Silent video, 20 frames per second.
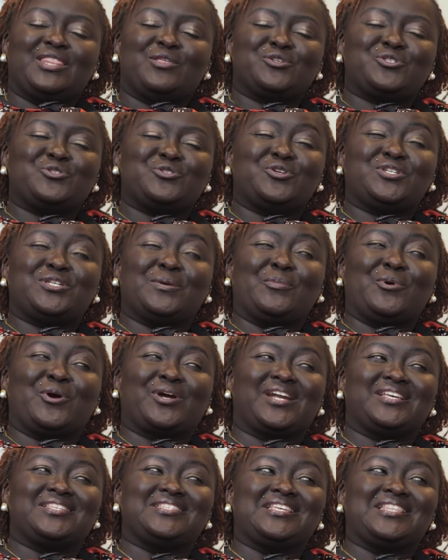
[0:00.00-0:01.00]
was no
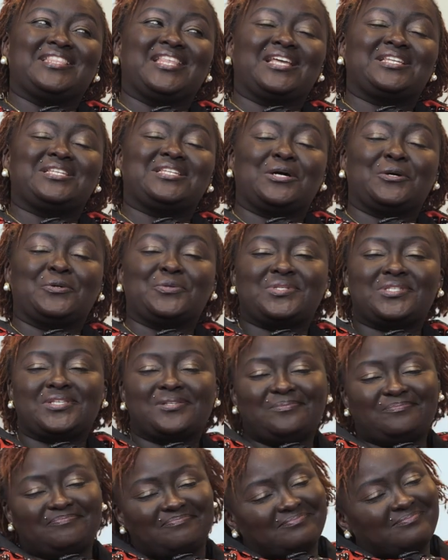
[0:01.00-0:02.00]
democracy in that house.
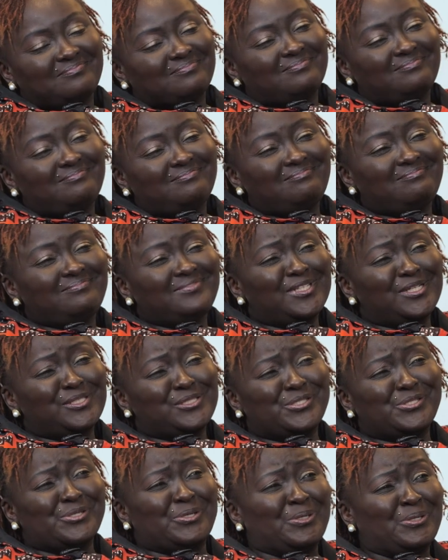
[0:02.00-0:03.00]

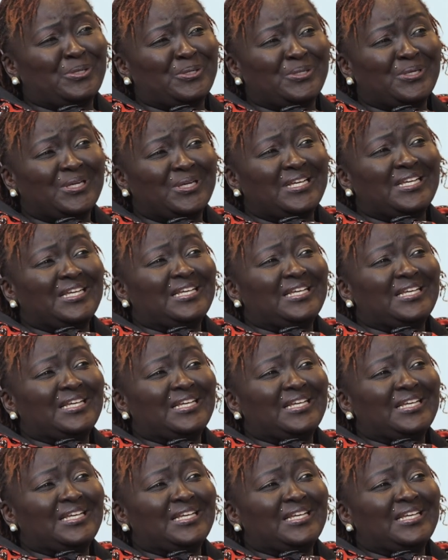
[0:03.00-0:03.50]
So